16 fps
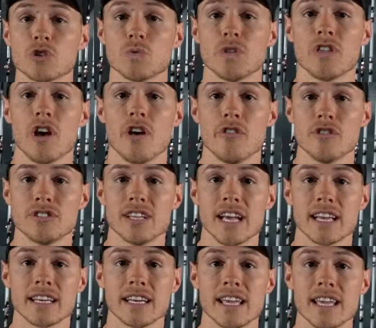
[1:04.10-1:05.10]
with other
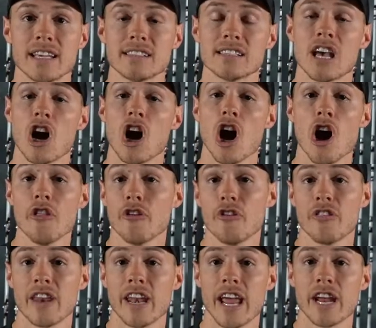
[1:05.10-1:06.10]
techniques
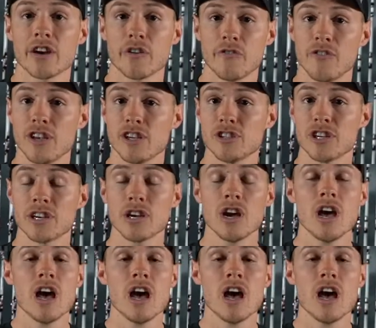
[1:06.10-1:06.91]
other than anchor fishing,